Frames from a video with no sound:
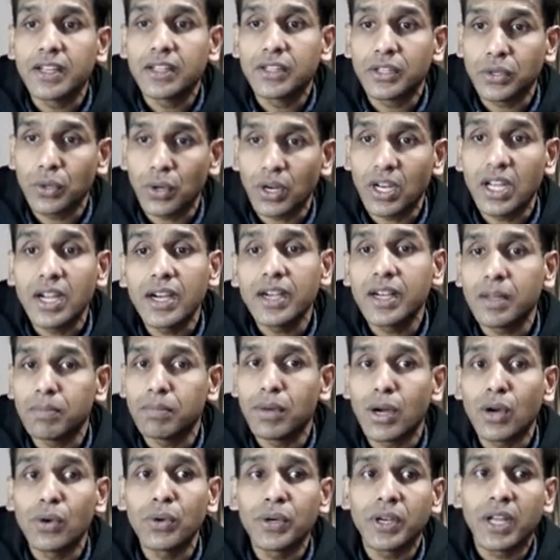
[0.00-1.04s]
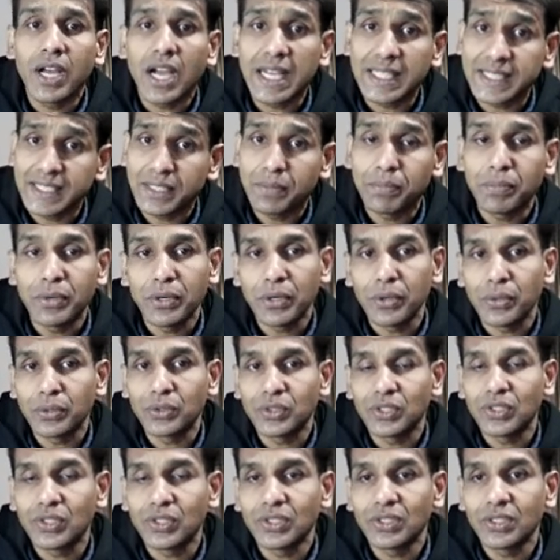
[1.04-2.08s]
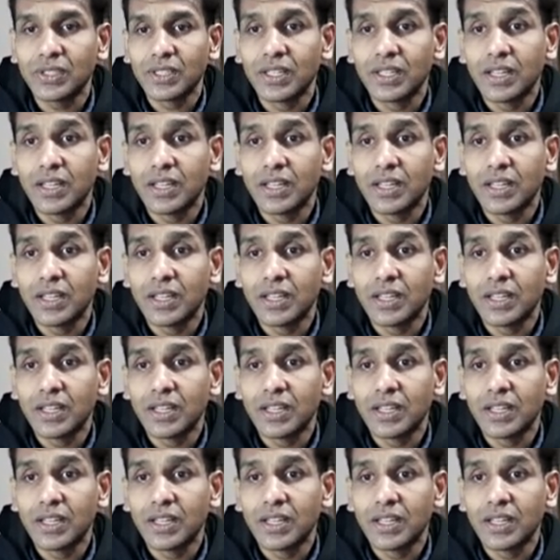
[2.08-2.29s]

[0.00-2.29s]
to learn about asymptotes